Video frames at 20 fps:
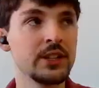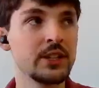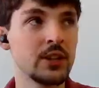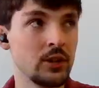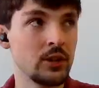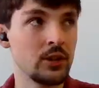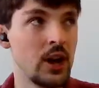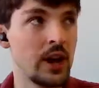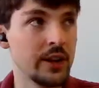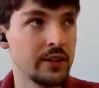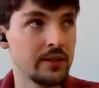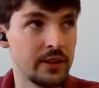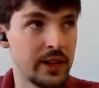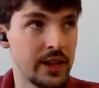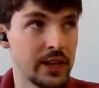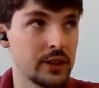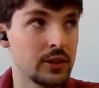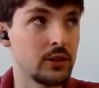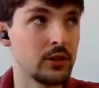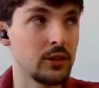is a lot of
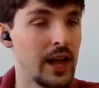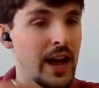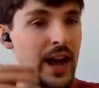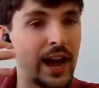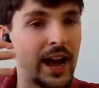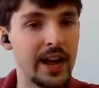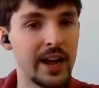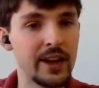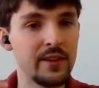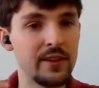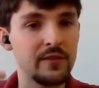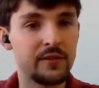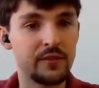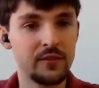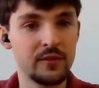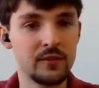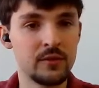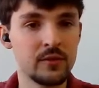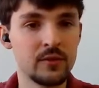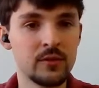like the live
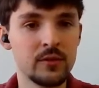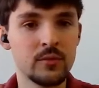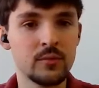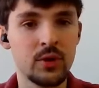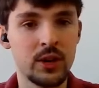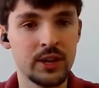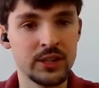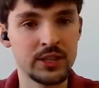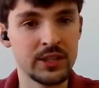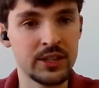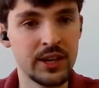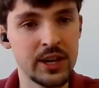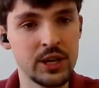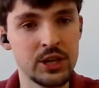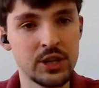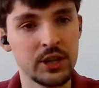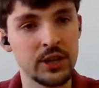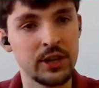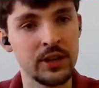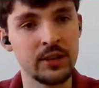
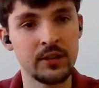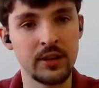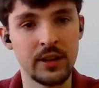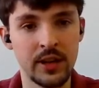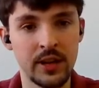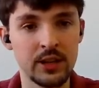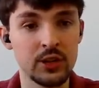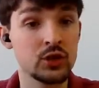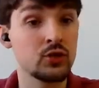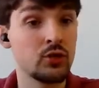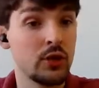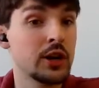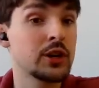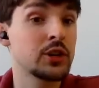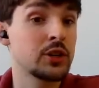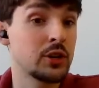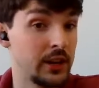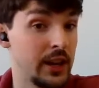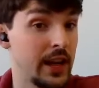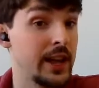presentation and
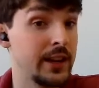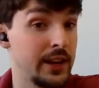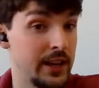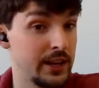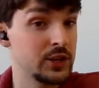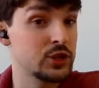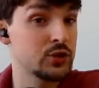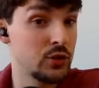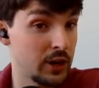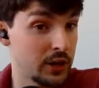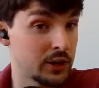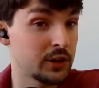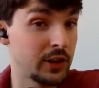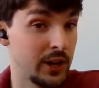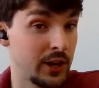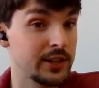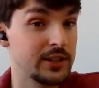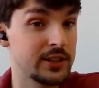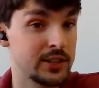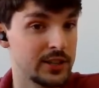
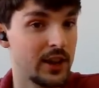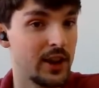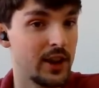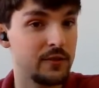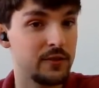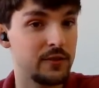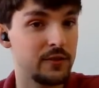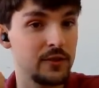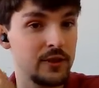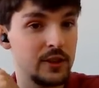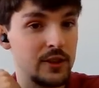instructor-led stuff.